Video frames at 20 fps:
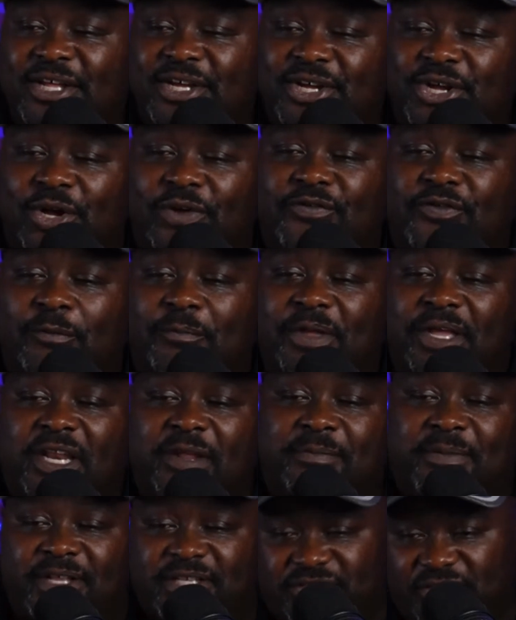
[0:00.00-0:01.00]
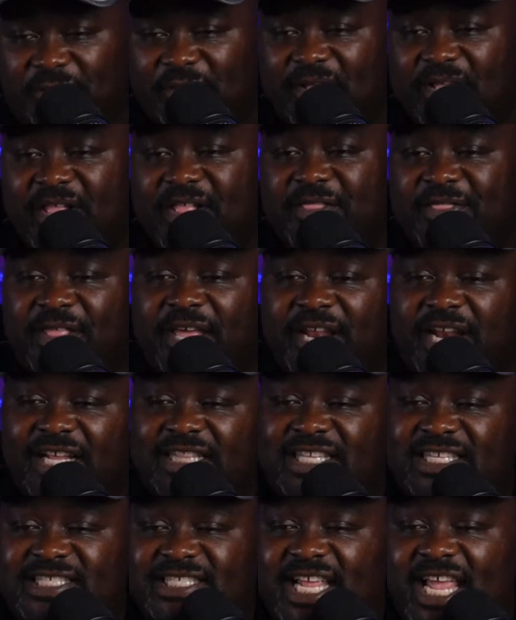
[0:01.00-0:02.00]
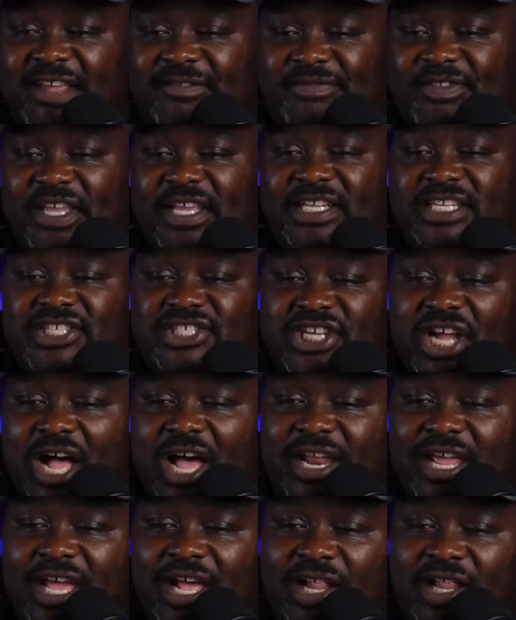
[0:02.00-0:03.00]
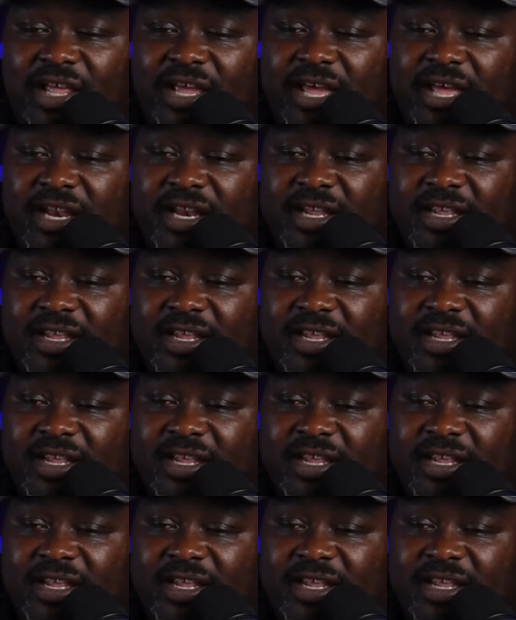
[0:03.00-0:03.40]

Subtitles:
Good for Beanie Bishop. Then at the safety, Deshaun Elliott,